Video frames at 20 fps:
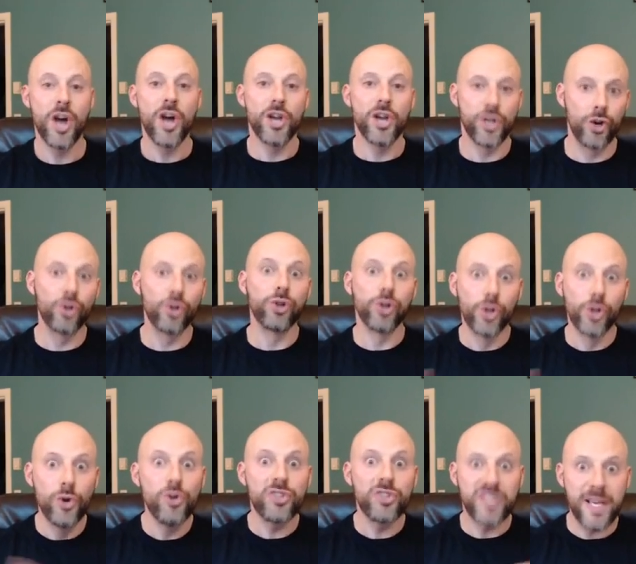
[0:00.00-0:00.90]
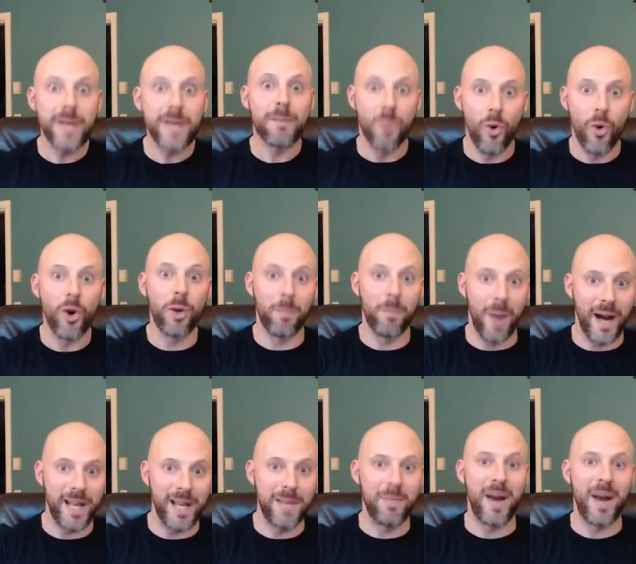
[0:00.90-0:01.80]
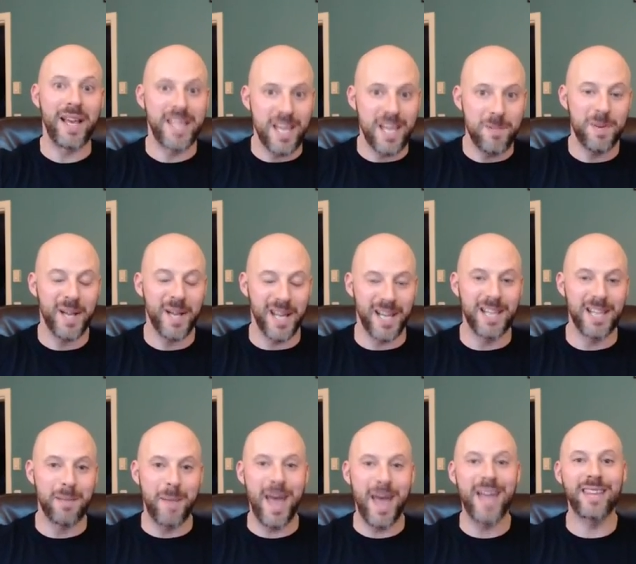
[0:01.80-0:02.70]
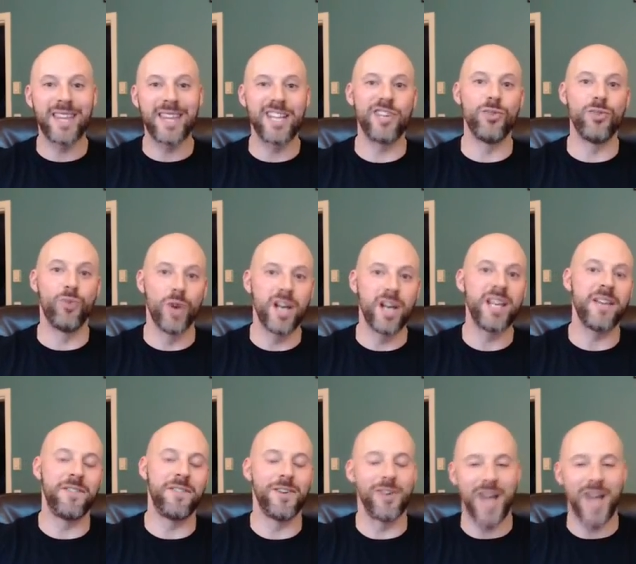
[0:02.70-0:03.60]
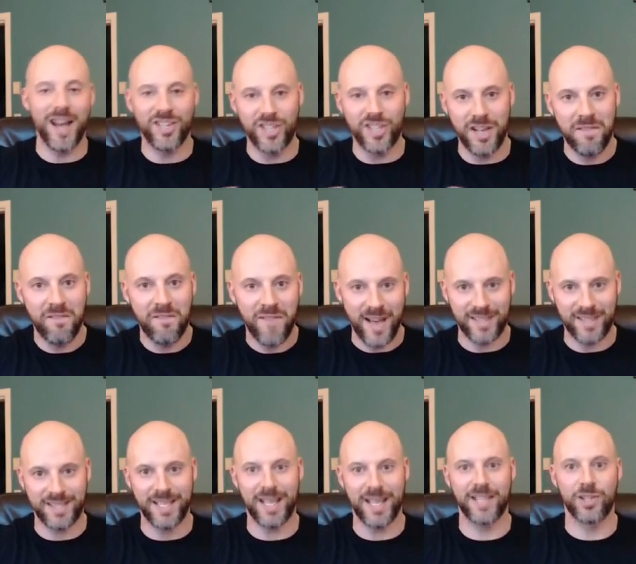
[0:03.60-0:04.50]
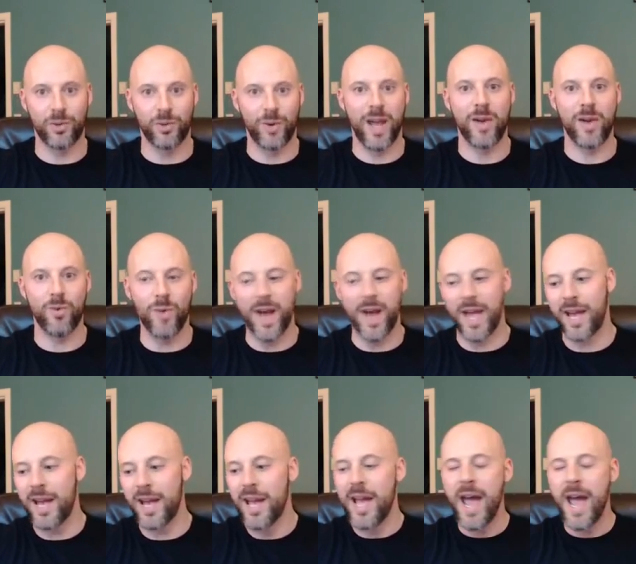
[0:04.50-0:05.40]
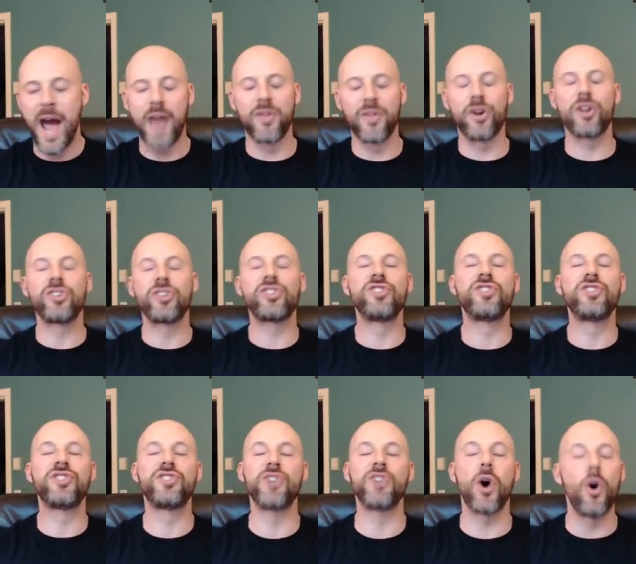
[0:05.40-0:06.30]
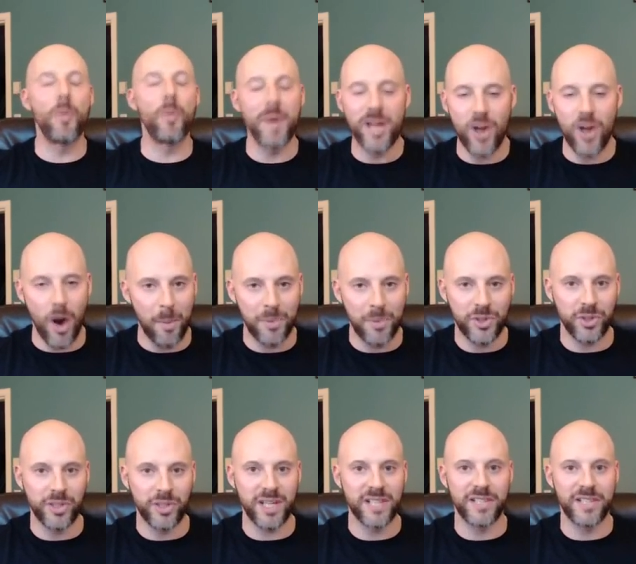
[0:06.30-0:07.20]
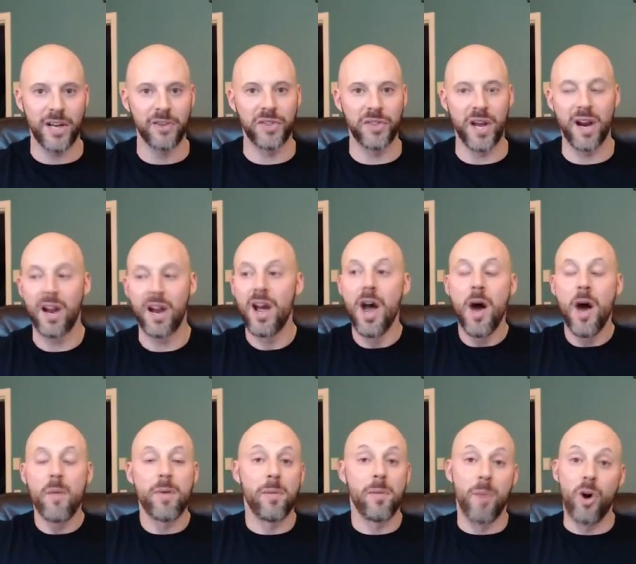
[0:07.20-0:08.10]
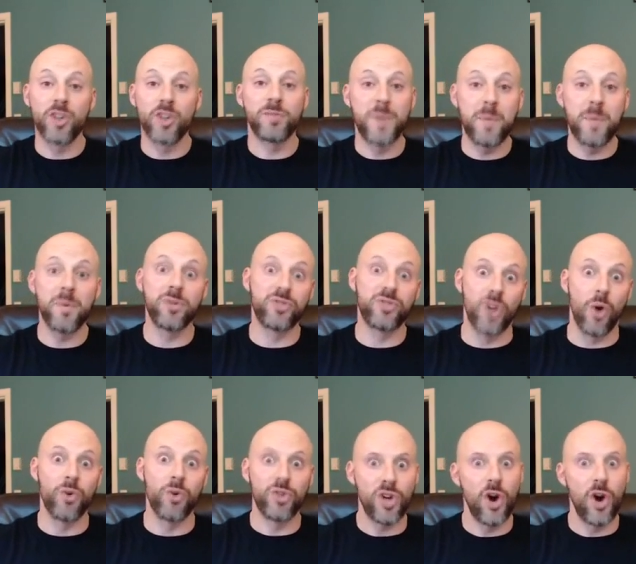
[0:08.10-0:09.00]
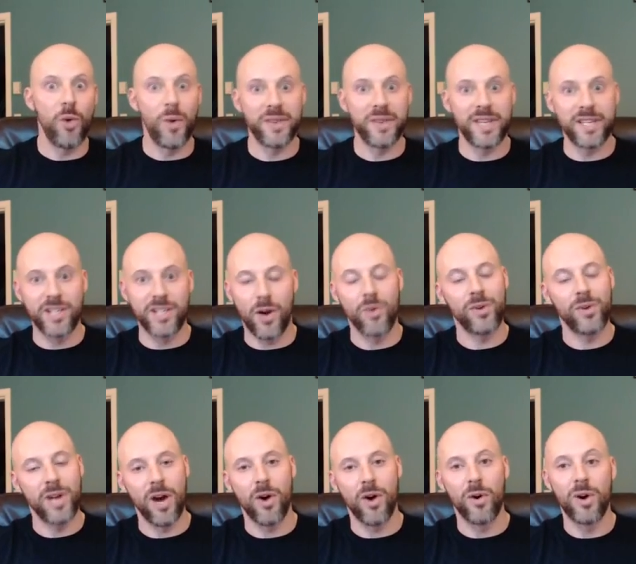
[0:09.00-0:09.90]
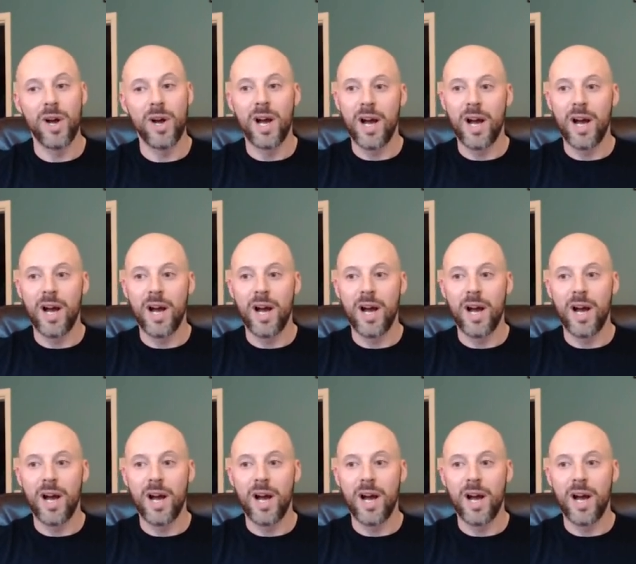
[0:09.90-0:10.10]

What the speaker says: you're losing more money by keeping it in the bank than you would if you actually invested it the right way. And there are so many opportunities out there, but most people don't know what they don't know.